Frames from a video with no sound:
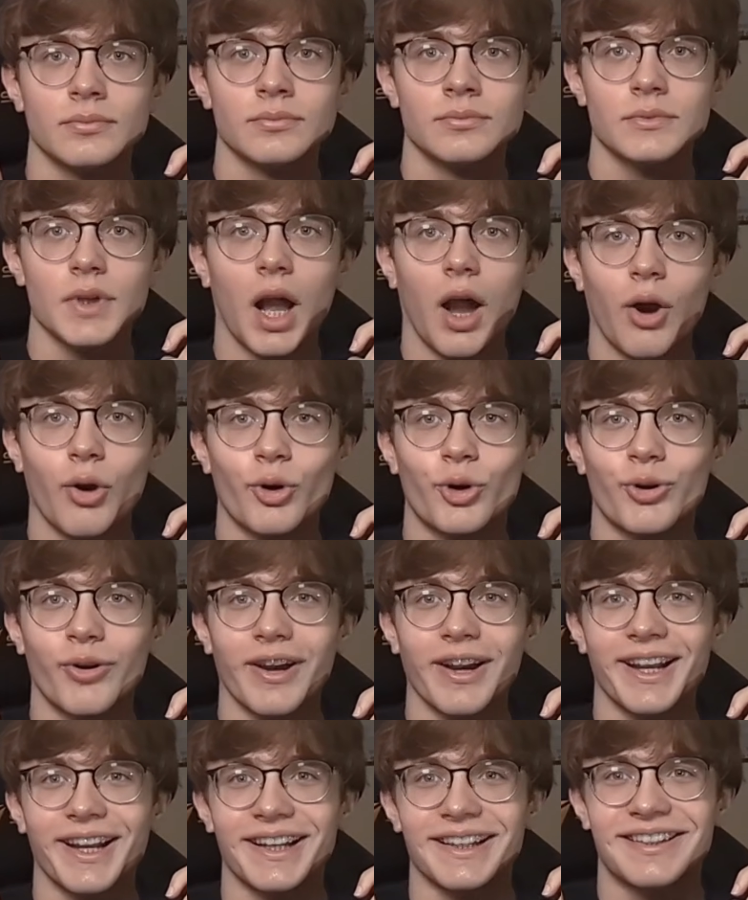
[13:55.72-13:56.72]
Oh
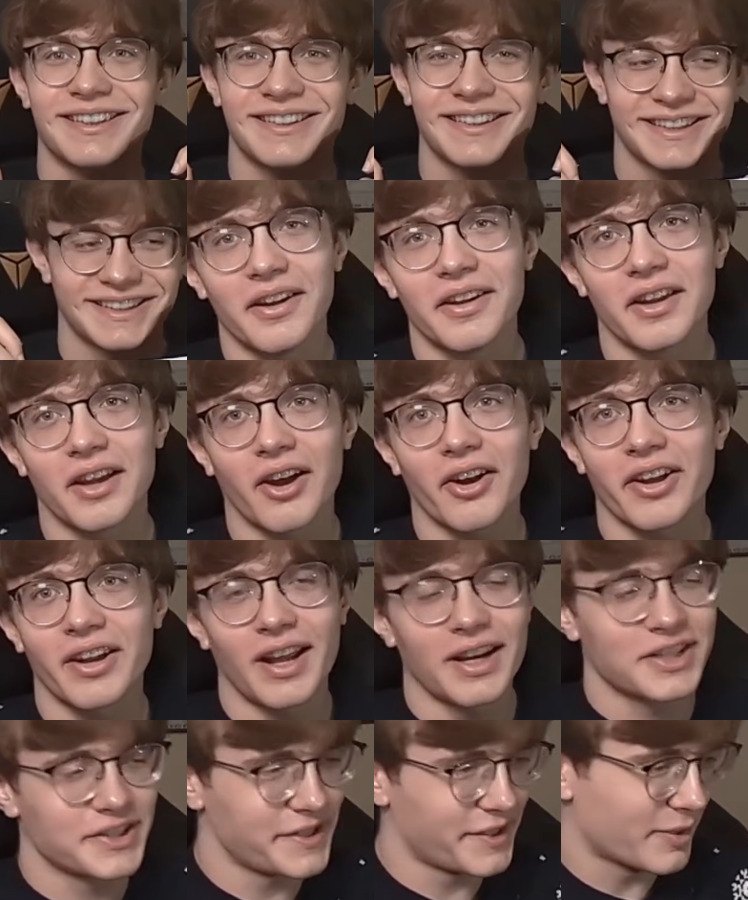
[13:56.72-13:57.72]
great! Now I can
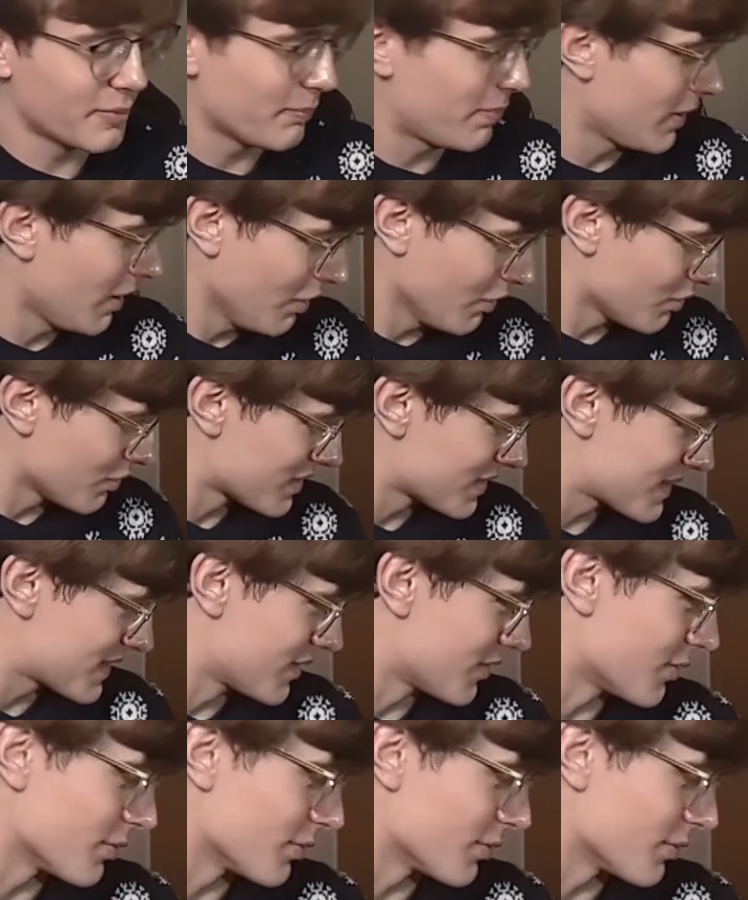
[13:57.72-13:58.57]
actually compare those two.